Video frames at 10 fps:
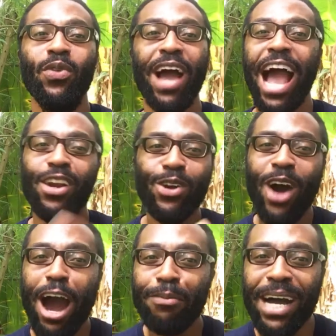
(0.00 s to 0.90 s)
I don't know
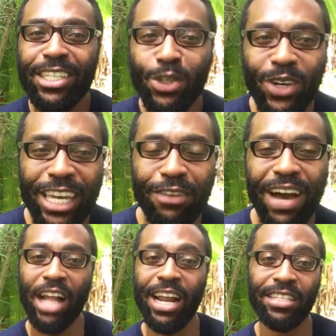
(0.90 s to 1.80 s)
how much you give
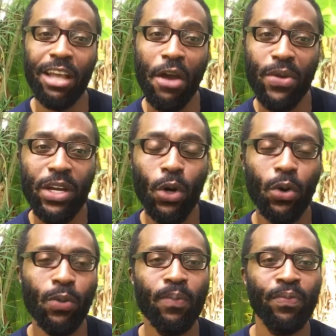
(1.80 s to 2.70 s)
Alatiawi
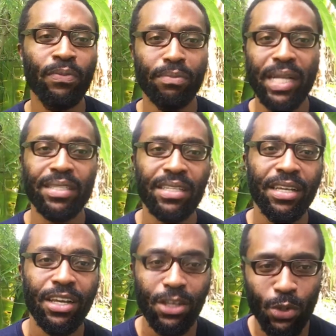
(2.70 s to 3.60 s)
though, but
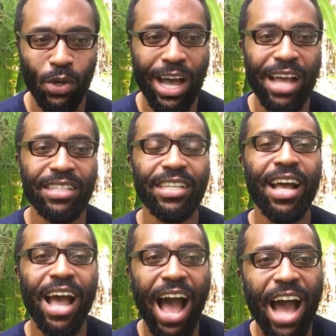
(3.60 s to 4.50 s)
you guys
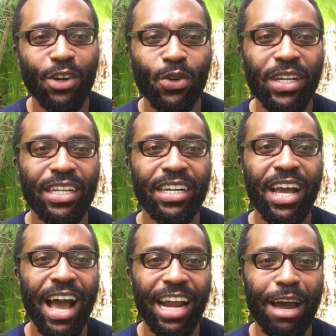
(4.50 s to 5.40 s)
are doing
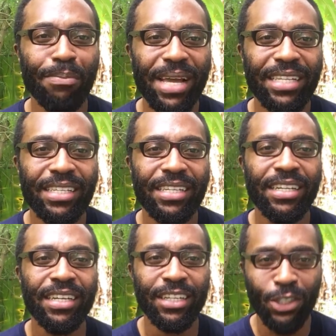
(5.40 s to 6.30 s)
an amazing
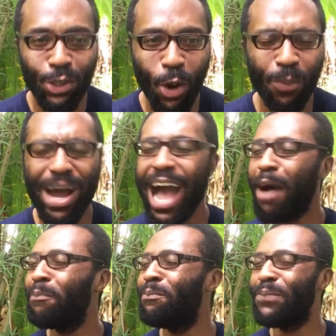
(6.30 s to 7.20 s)
job.
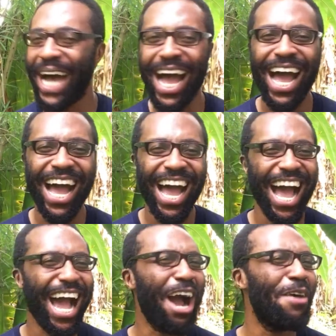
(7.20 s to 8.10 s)
Abba,
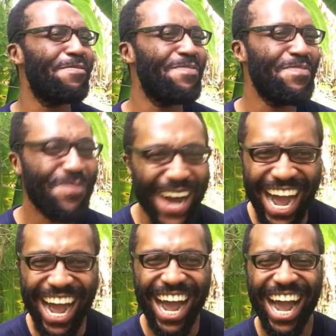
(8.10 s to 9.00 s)

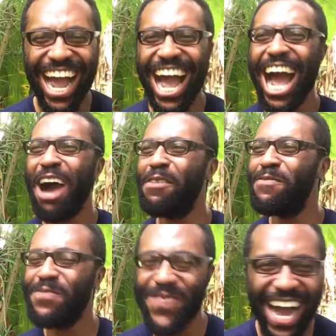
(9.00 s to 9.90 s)
abba,
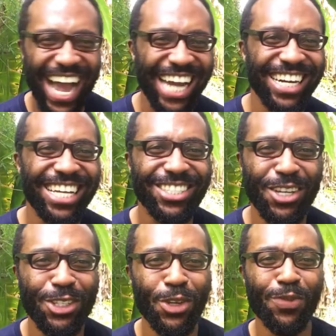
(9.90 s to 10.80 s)
abba. Headless
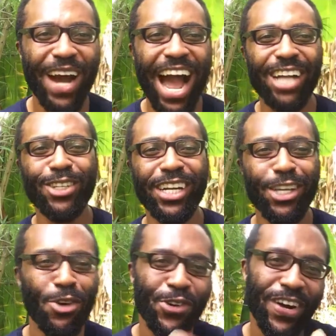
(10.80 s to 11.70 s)
YouTuber, actually
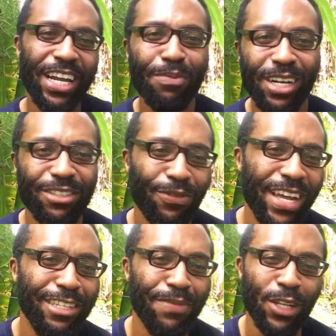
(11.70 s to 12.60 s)
you really
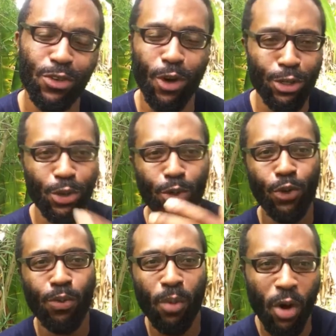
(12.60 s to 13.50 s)
motivate me to also
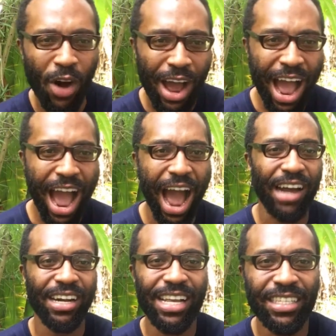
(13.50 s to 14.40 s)
do more.
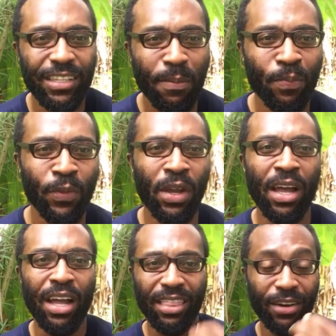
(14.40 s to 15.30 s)
At least
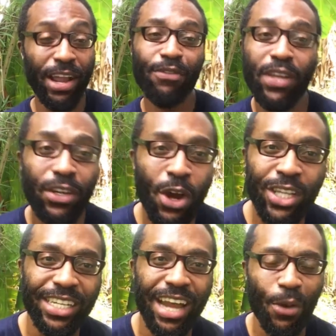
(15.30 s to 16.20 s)
3
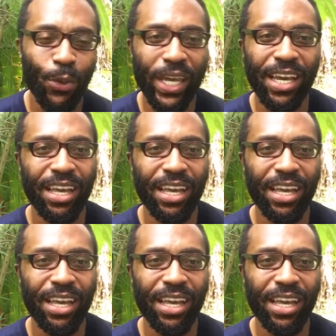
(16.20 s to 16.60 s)
videos in a week.